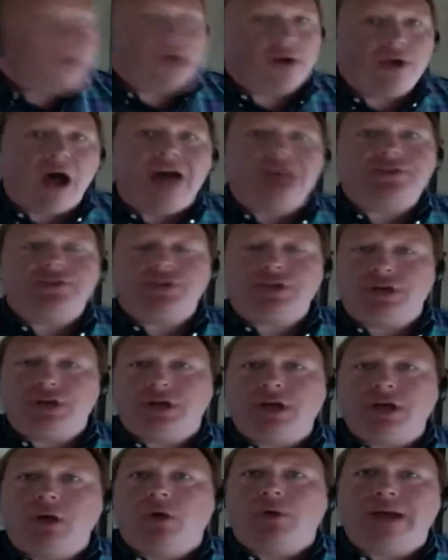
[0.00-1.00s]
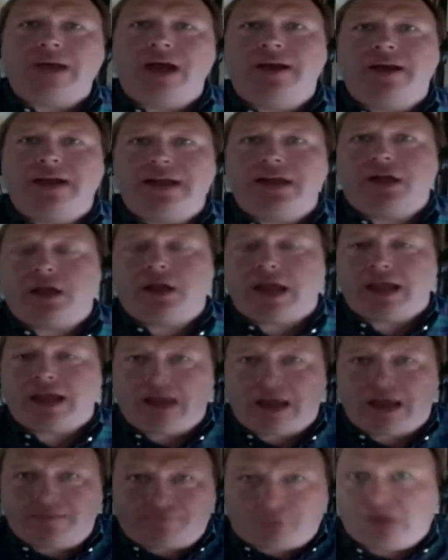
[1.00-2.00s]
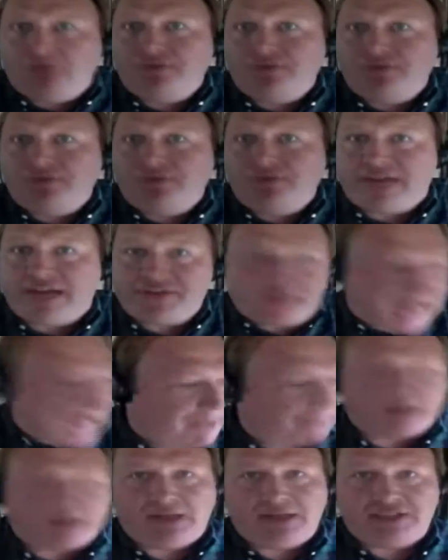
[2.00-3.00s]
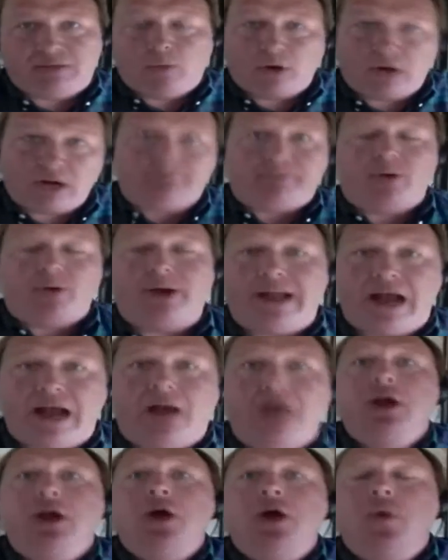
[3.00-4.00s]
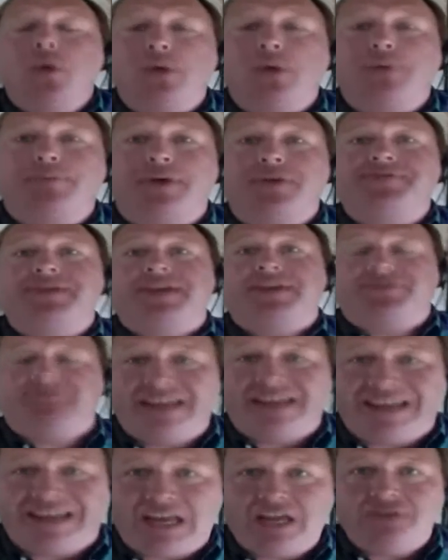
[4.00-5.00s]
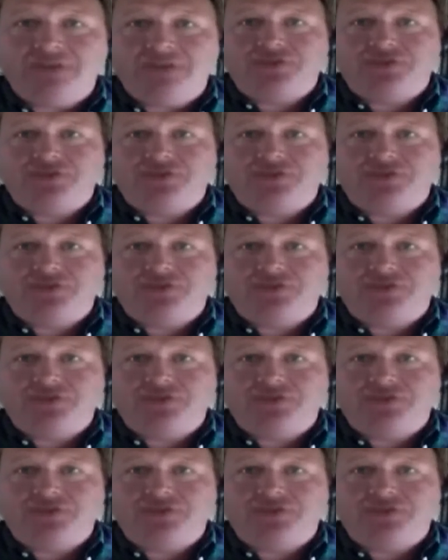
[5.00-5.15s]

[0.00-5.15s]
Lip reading: We are not just going to go around and protest capitalism. We're going to point out we're protesting